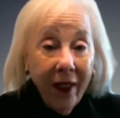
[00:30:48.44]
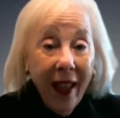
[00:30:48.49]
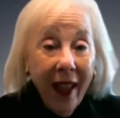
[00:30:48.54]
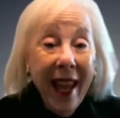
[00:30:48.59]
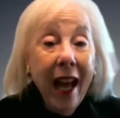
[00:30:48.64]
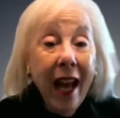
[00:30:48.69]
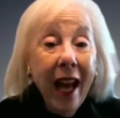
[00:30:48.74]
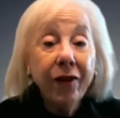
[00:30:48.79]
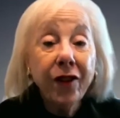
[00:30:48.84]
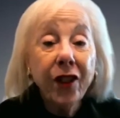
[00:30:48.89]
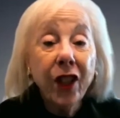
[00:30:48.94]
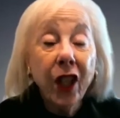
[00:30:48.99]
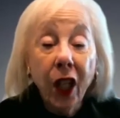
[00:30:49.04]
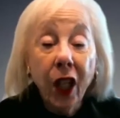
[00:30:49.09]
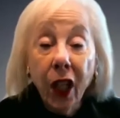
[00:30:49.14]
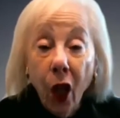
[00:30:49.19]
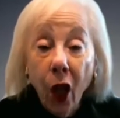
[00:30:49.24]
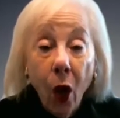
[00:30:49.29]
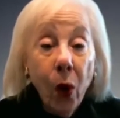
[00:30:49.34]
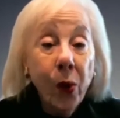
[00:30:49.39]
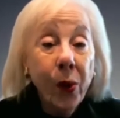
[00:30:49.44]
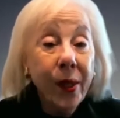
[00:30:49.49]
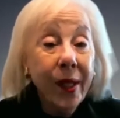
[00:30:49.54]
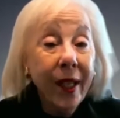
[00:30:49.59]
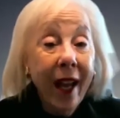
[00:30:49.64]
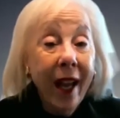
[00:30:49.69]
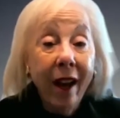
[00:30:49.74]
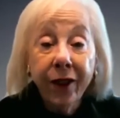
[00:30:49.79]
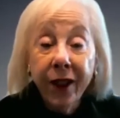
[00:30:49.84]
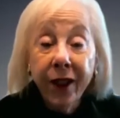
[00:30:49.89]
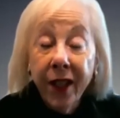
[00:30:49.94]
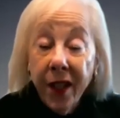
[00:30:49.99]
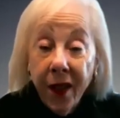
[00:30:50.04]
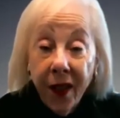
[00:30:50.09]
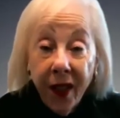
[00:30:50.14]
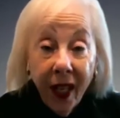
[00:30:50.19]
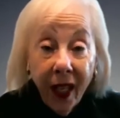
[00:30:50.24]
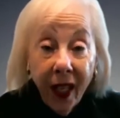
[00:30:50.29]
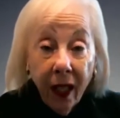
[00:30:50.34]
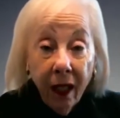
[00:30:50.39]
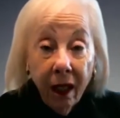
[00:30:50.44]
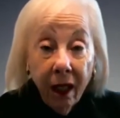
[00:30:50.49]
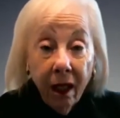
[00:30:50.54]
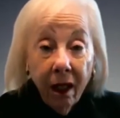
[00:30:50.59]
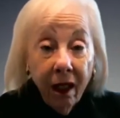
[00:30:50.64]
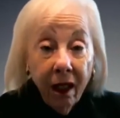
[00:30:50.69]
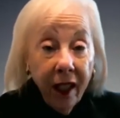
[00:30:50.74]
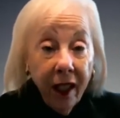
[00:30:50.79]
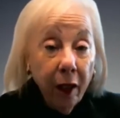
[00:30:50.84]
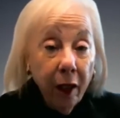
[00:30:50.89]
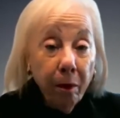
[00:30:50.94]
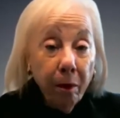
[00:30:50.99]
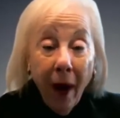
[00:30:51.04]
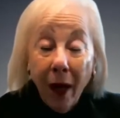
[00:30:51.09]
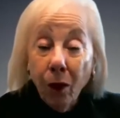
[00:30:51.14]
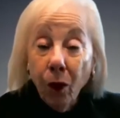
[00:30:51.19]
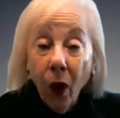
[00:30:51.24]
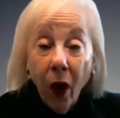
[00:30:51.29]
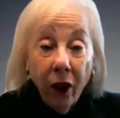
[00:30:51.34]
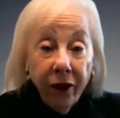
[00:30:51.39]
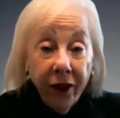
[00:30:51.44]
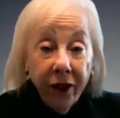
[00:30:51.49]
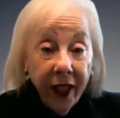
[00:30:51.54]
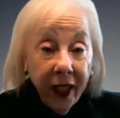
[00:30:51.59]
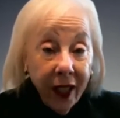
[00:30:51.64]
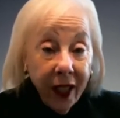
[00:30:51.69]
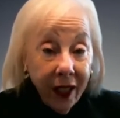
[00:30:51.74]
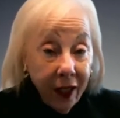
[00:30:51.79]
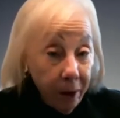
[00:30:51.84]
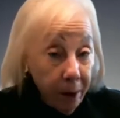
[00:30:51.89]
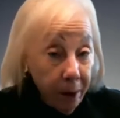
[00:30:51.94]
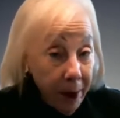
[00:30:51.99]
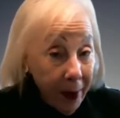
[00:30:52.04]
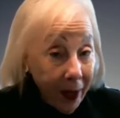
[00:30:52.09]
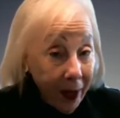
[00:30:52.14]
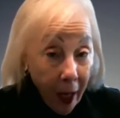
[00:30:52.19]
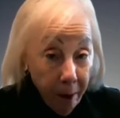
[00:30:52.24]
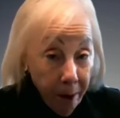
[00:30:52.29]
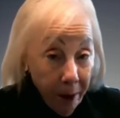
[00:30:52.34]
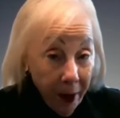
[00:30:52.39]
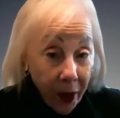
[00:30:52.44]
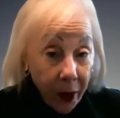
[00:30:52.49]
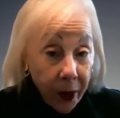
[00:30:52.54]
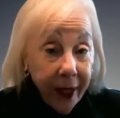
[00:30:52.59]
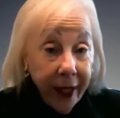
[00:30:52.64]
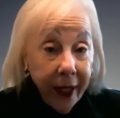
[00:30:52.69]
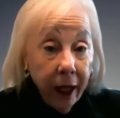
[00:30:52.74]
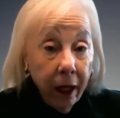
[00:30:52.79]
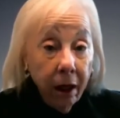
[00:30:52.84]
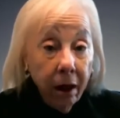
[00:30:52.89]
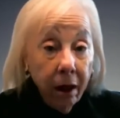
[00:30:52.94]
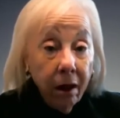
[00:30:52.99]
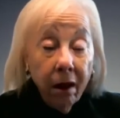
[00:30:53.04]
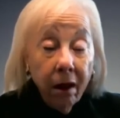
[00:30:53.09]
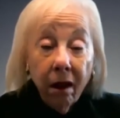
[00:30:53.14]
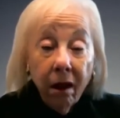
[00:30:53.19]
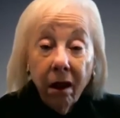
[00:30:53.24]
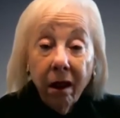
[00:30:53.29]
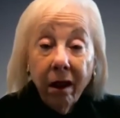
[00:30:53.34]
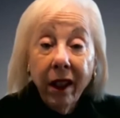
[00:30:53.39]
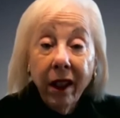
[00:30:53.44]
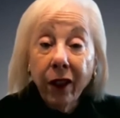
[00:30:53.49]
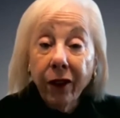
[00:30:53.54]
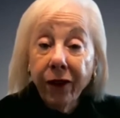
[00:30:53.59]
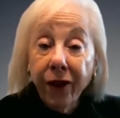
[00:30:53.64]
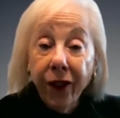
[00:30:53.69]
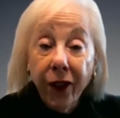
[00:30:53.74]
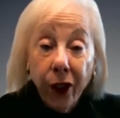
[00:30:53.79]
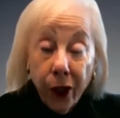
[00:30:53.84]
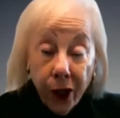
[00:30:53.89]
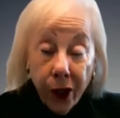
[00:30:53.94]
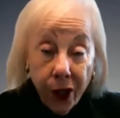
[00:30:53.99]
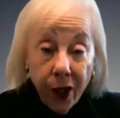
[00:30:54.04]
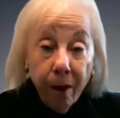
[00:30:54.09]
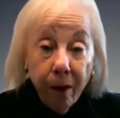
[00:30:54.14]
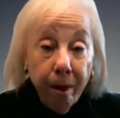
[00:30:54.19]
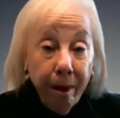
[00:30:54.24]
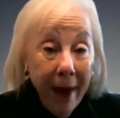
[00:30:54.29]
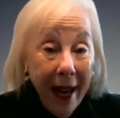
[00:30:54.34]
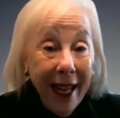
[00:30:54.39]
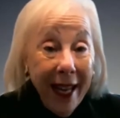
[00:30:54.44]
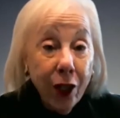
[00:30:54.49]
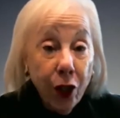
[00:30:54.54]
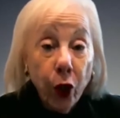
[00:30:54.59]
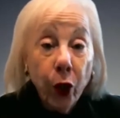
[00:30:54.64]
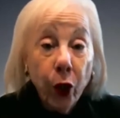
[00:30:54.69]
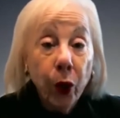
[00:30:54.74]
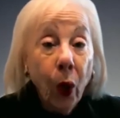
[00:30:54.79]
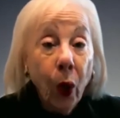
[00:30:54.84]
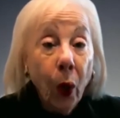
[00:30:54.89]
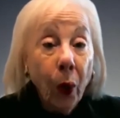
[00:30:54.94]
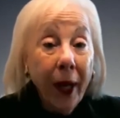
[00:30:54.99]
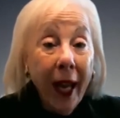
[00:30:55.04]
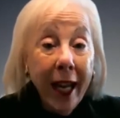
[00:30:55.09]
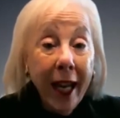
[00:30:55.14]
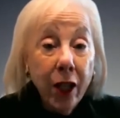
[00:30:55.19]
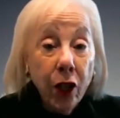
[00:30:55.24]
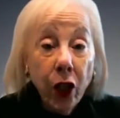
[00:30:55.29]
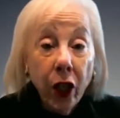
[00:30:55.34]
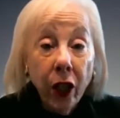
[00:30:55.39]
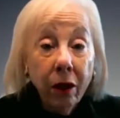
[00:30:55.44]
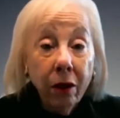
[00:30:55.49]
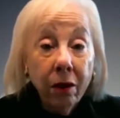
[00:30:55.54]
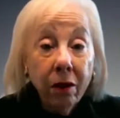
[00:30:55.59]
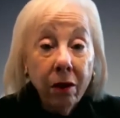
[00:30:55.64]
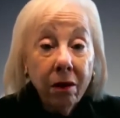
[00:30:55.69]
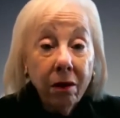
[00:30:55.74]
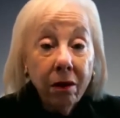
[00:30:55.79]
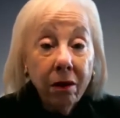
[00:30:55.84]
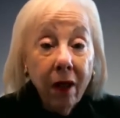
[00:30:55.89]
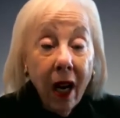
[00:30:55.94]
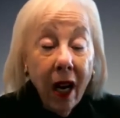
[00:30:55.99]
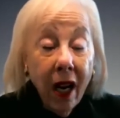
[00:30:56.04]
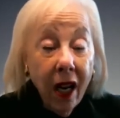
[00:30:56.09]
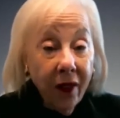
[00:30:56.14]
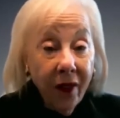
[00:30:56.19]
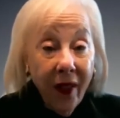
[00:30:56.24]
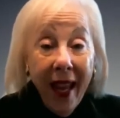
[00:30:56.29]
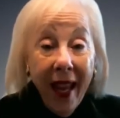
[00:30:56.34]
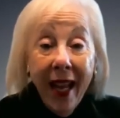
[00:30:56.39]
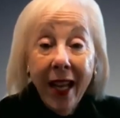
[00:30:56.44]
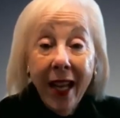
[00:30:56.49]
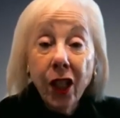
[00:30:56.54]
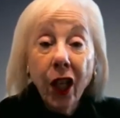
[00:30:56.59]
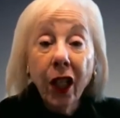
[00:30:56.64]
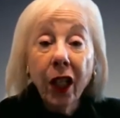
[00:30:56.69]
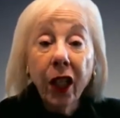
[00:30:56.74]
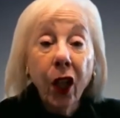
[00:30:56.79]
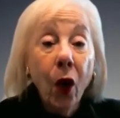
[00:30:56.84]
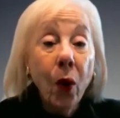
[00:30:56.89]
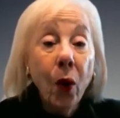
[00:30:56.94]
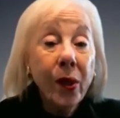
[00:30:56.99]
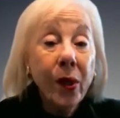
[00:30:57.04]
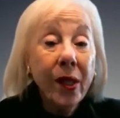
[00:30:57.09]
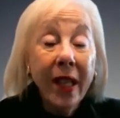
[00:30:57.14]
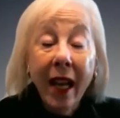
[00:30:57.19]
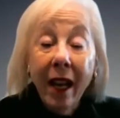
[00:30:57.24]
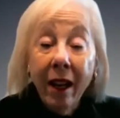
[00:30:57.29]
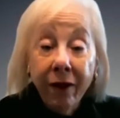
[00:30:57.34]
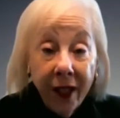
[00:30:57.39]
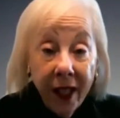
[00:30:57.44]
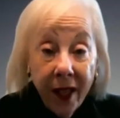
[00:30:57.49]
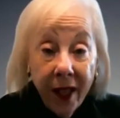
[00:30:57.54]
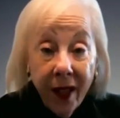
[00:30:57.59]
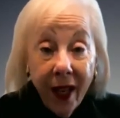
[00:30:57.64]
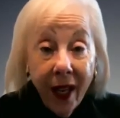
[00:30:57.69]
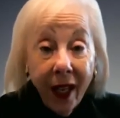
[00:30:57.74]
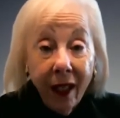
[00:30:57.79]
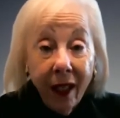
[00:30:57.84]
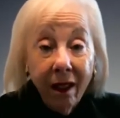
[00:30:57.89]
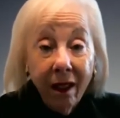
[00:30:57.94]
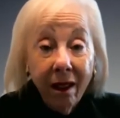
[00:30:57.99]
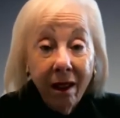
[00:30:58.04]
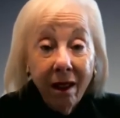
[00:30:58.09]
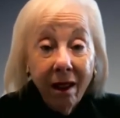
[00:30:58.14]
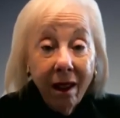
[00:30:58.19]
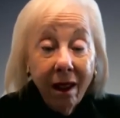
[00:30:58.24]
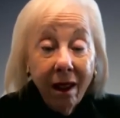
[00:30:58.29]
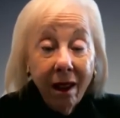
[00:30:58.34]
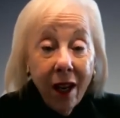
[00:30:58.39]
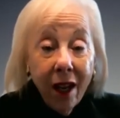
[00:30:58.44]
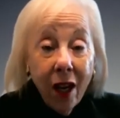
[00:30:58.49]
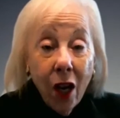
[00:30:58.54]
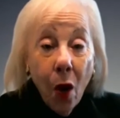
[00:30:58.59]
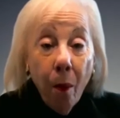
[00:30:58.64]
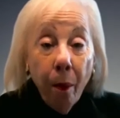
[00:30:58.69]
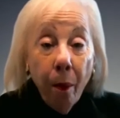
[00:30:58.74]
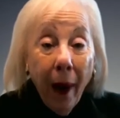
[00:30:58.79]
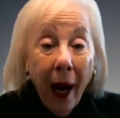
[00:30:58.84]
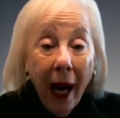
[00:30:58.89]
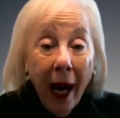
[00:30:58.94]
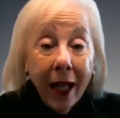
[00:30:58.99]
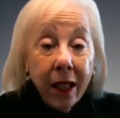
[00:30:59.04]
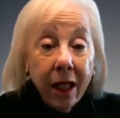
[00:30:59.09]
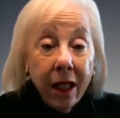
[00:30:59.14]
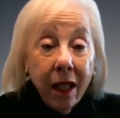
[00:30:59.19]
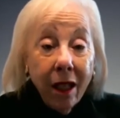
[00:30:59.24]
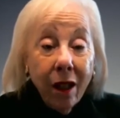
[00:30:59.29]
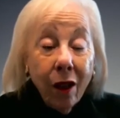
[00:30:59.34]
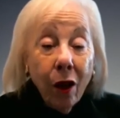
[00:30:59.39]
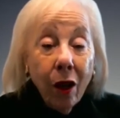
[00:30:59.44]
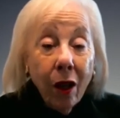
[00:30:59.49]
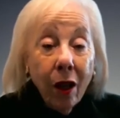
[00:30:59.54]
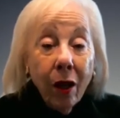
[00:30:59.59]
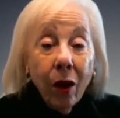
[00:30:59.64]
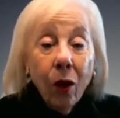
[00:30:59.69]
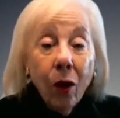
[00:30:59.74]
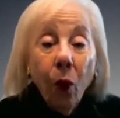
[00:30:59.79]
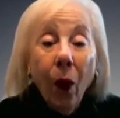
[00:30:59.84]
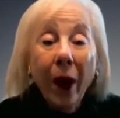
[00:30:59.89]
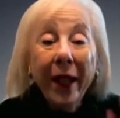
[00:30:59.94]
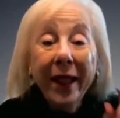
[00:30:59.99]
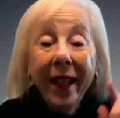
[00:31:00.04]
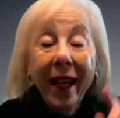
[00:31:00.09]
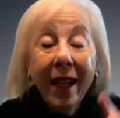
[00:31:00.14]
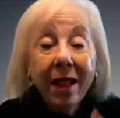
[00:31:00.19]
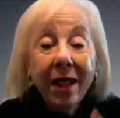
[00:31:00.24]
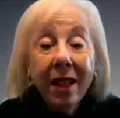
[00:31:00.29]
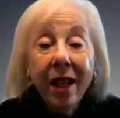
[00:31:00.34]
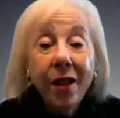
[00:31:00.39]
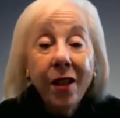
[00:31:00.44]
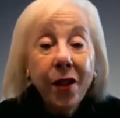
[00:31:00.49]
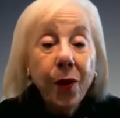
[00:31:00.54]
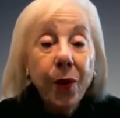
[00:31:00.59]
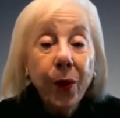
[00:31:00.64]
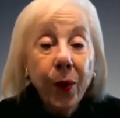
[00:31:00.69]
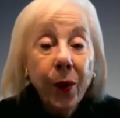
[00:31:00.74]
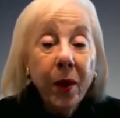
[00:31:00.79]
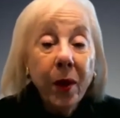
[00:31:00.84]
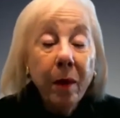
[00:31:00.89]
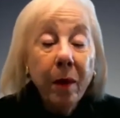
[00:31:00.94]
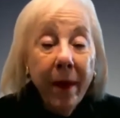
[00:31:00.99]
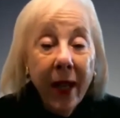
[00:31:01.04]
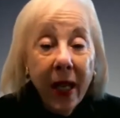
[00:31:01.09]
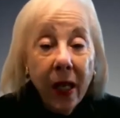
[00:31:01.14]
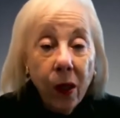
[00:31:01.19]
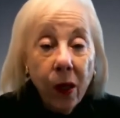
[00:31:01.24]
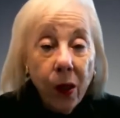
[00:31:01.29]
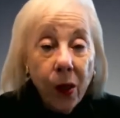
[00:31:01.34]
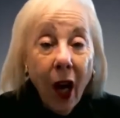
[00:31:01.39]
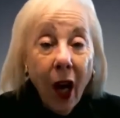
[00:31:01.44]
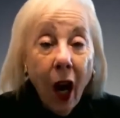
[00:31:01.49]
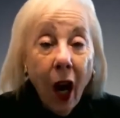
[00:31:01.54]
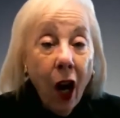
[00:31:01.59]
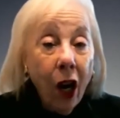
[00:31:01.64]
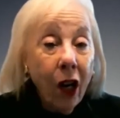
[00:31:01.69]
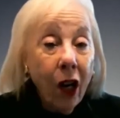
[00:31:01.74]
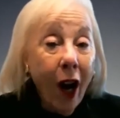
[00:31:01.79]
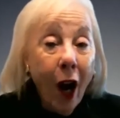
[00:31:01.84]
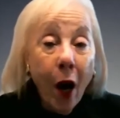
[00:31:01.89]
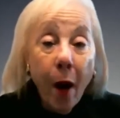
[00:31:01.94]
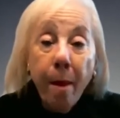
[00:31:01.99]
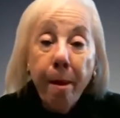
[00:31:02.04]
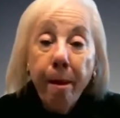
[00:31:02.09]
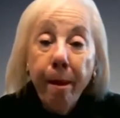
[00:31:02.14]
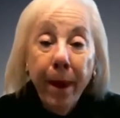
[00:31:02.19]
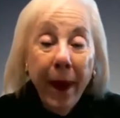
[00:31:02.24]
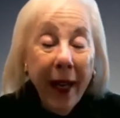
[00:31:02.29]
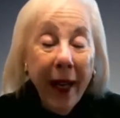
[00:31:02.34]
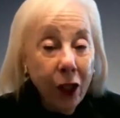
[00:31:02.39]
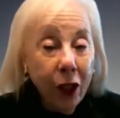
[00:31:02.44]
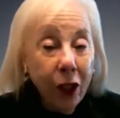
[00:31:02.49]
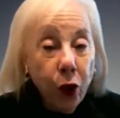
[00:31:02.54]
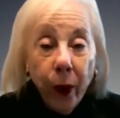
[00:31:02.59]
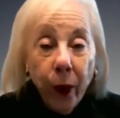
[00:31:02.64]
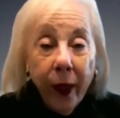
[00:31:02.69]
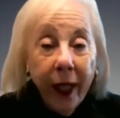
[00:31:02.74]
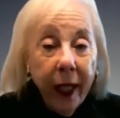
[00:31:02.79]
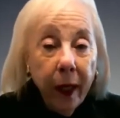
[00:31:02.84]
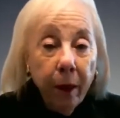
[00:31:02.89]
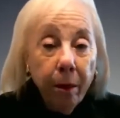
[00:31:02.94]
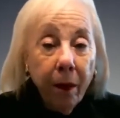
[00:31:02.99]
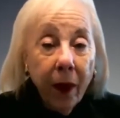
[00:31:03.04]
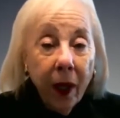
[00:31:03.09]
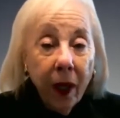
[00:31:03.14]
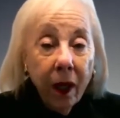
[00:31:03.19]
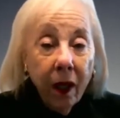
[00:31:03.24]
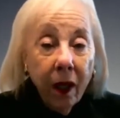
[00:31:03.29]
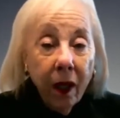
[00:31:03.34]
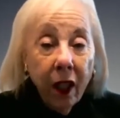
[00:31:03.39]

They have to close everything in Monrovia, Liberia, their first major location. They had to close everything. But what gets us through the middles are our big dream,